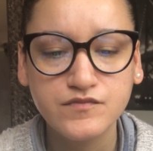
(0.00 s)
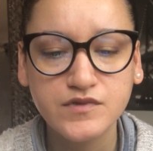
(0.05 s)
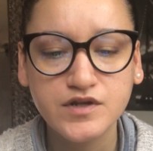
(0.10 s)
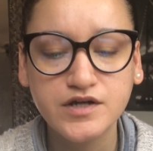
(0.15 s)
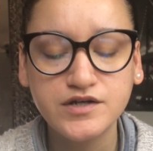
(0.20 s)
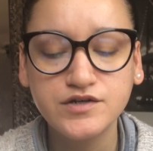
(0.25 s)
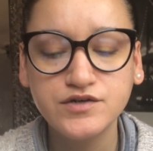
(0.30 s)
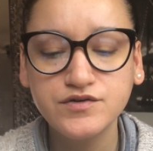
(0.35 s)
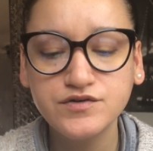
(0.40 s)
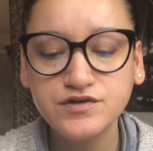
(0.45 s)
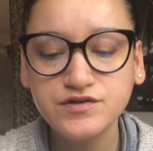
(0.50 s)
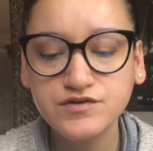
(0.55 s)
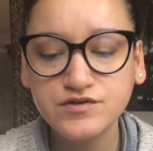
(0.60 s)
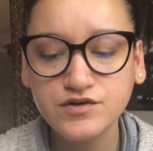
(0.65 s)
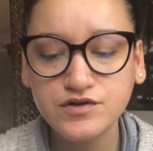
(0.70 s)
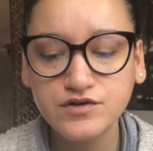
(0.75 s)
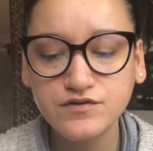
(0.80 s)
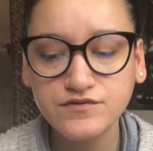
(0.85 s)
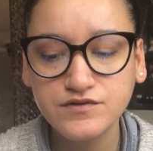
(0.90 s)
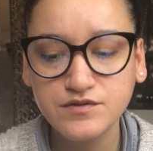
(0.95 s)
And you
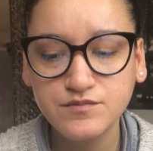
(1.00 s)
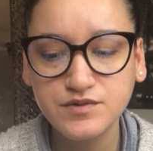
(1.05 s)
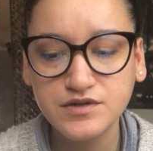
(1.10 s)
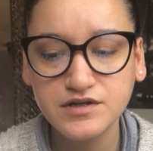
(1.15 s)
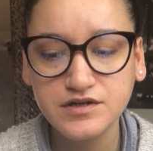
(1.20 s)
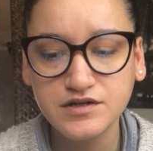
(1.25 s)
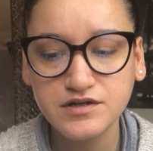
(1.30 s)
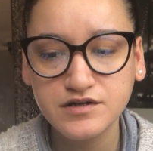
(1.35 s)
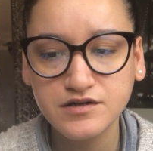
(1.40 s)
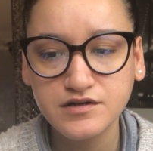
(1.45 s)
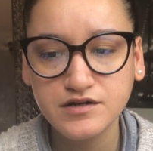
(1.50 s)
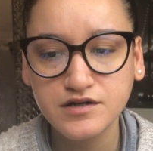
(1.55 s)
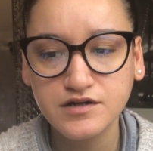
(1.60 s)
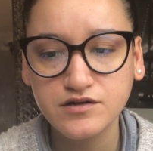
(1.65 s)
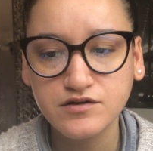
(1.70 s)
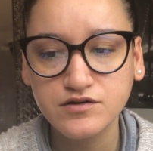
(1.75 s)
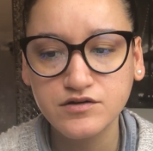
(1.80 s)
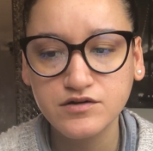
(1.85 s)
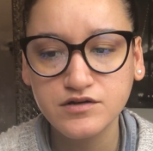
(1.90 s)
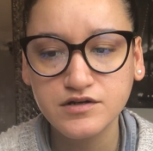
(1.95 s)
deserve to be in a
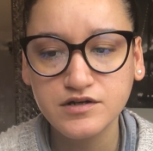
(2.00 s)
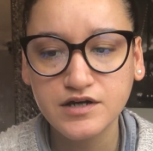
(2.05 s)
good,